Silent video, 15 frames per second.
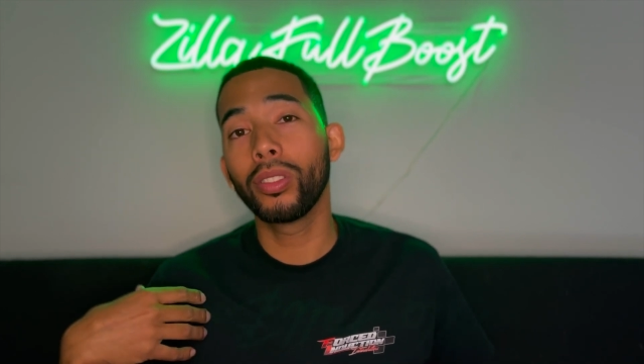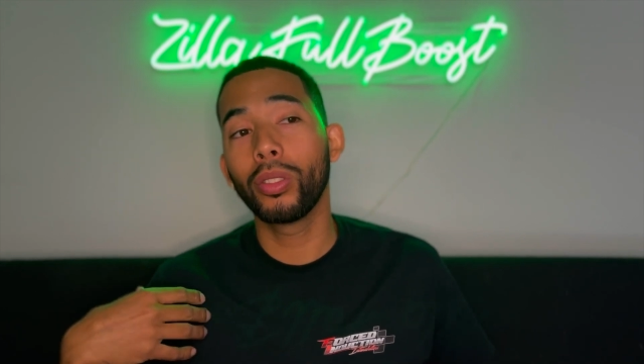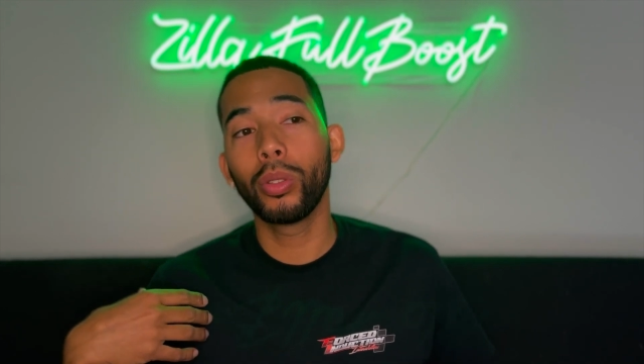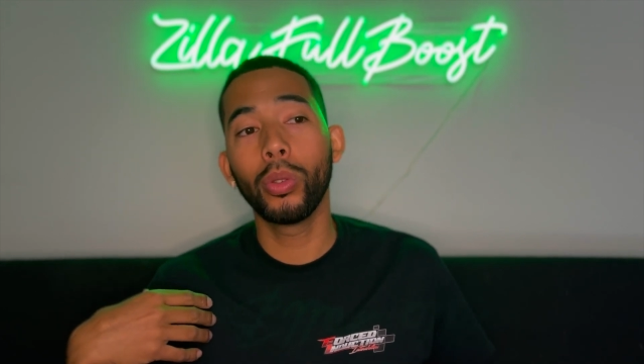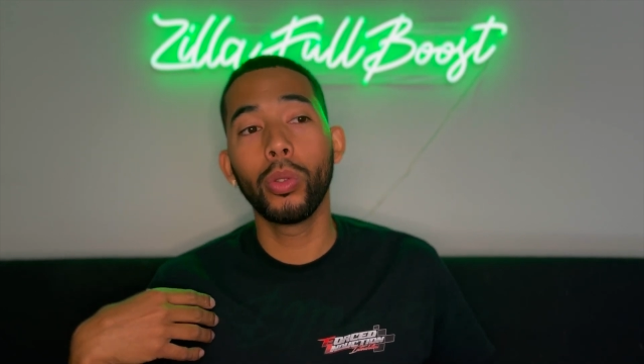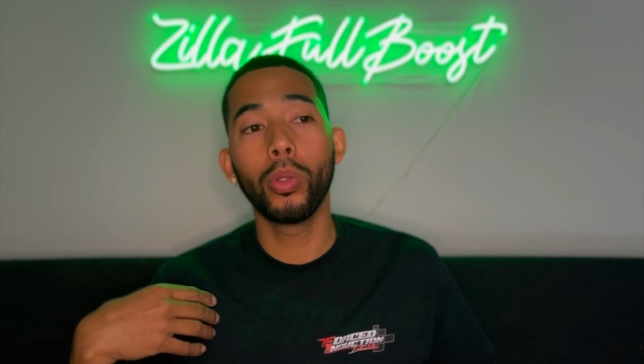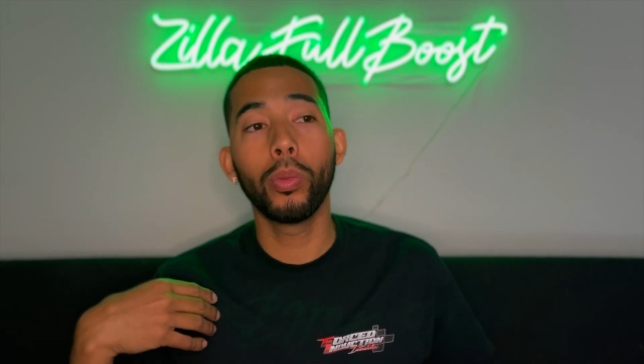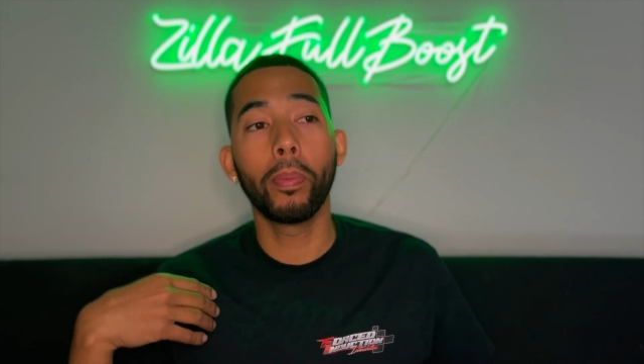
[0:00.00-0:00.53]

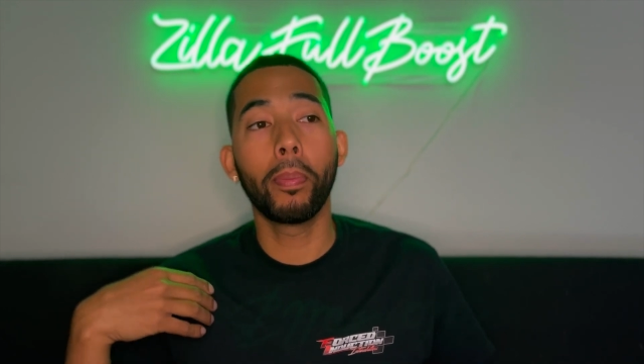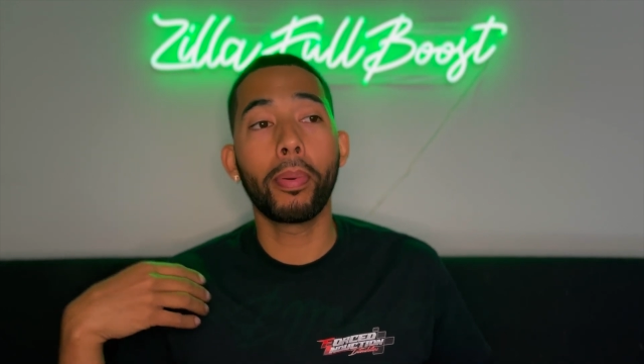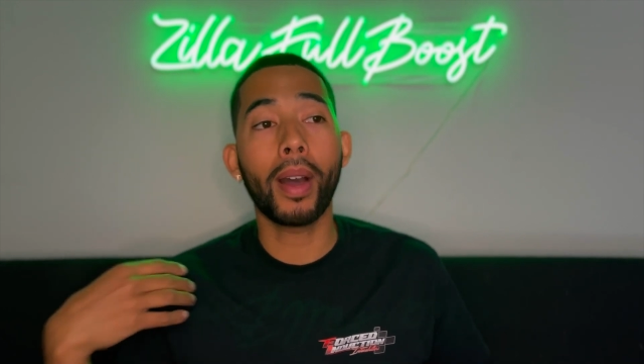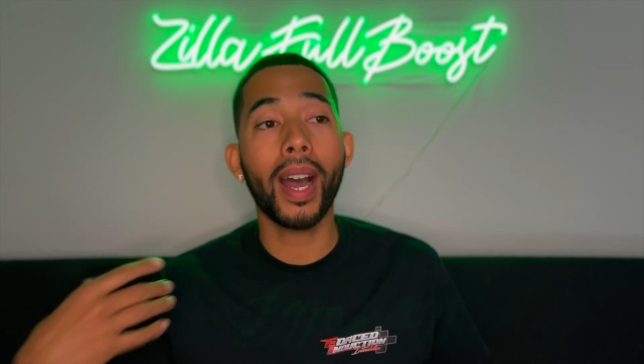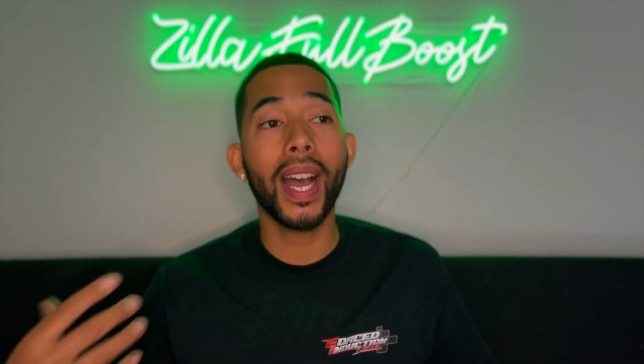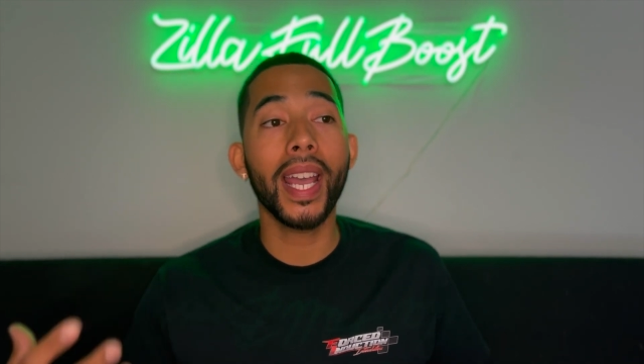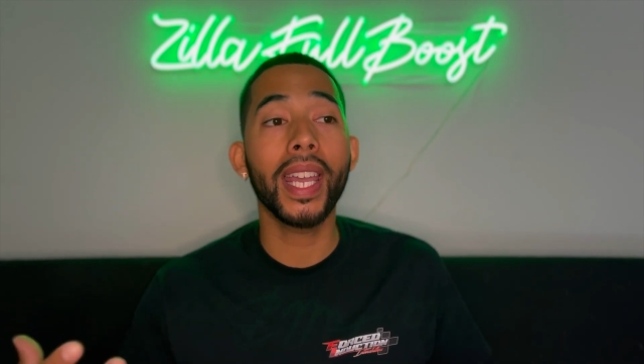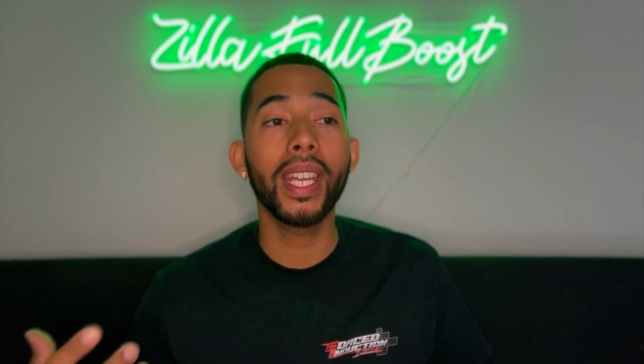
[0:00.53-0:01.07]
to
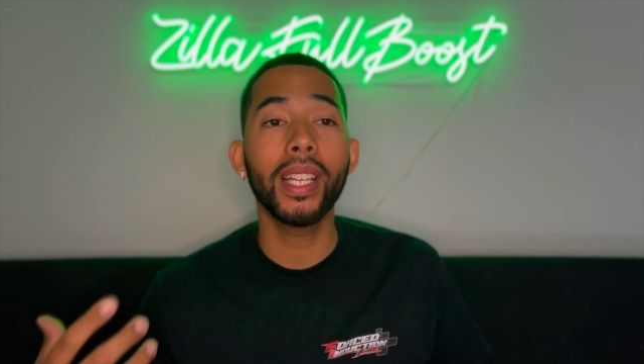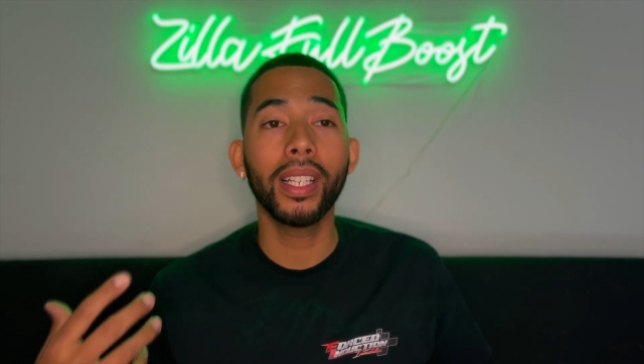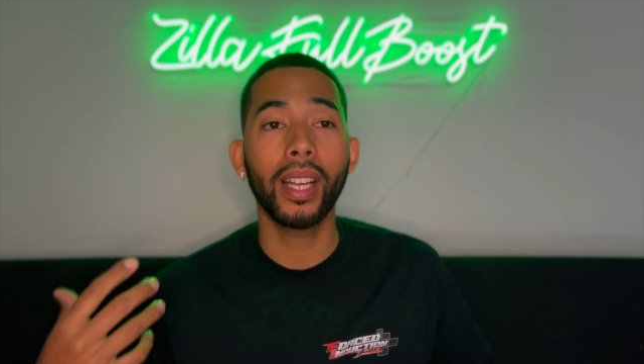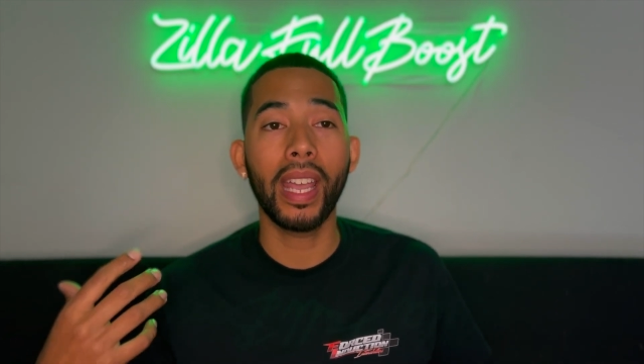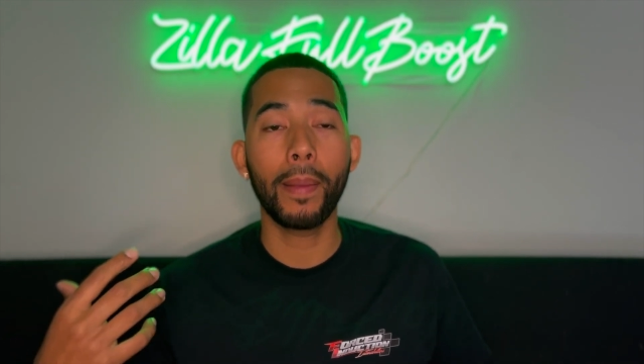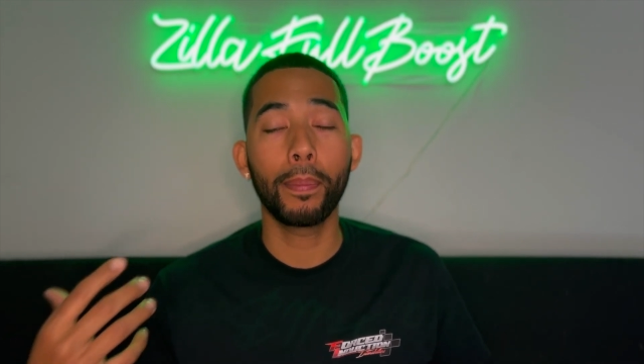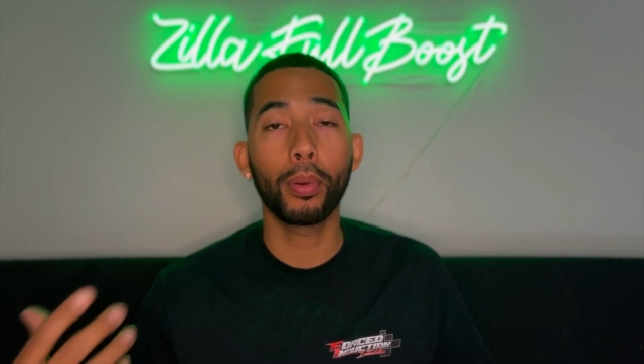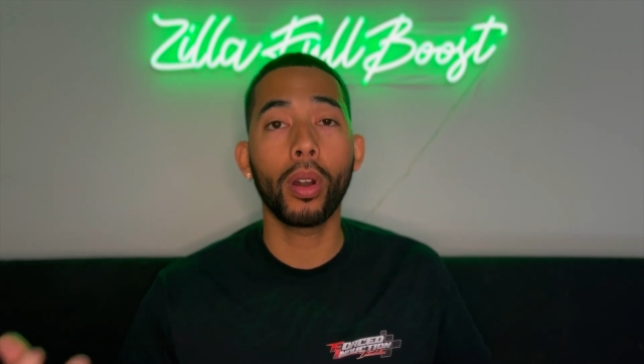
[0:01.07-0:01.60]
buy
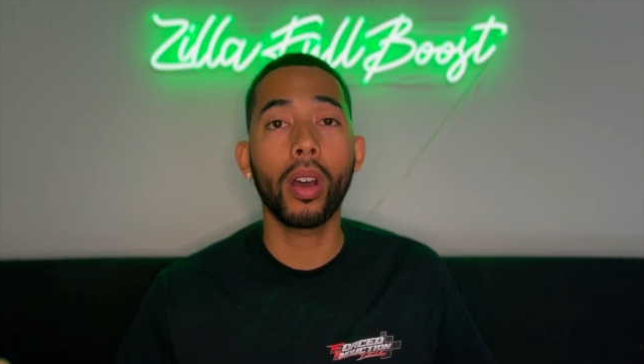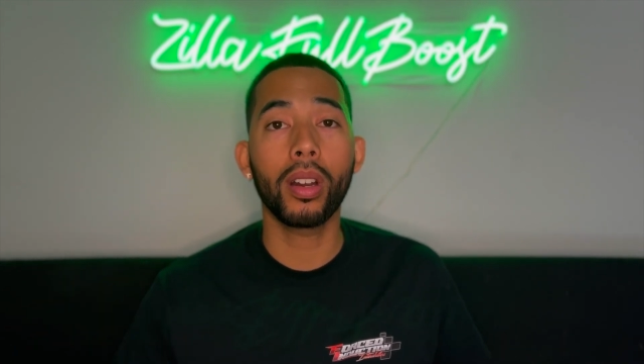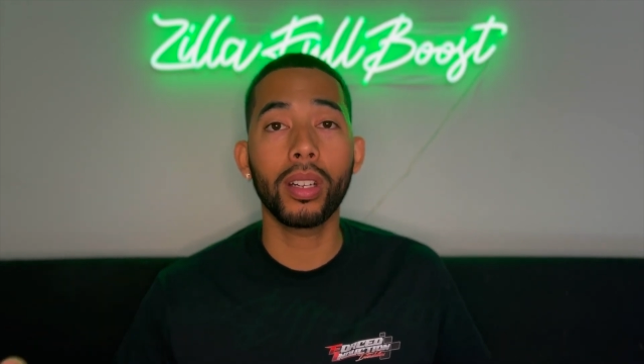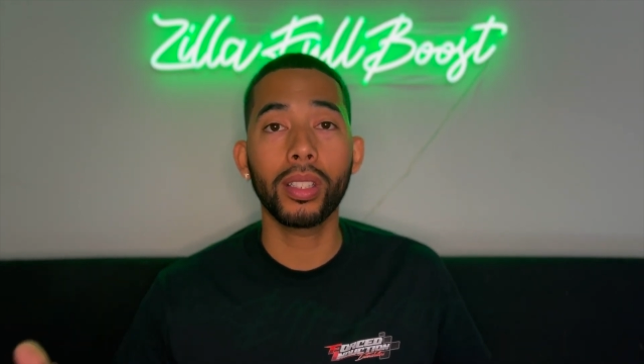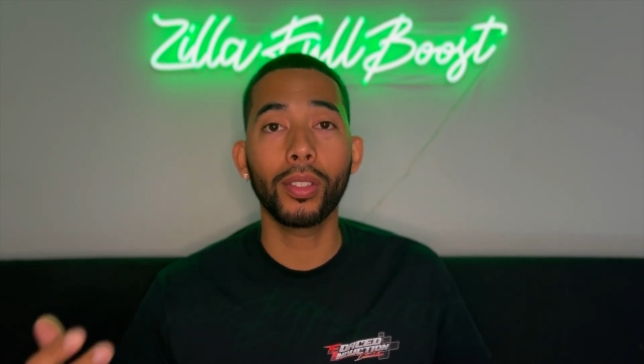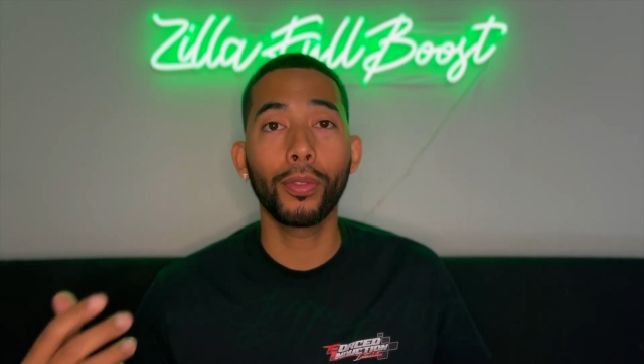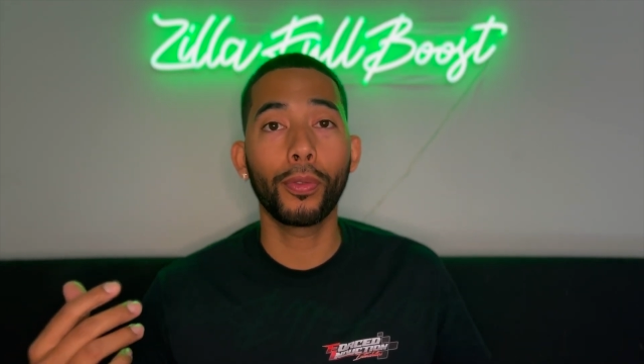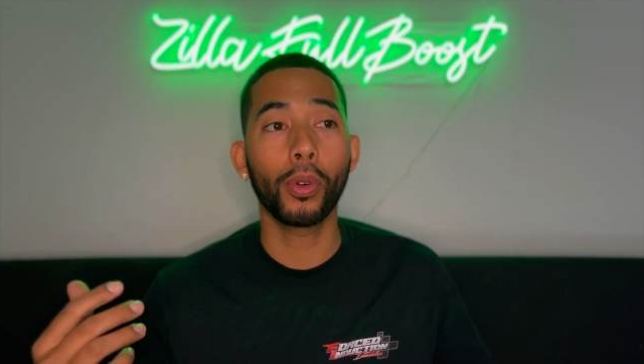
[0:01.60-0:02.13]
a product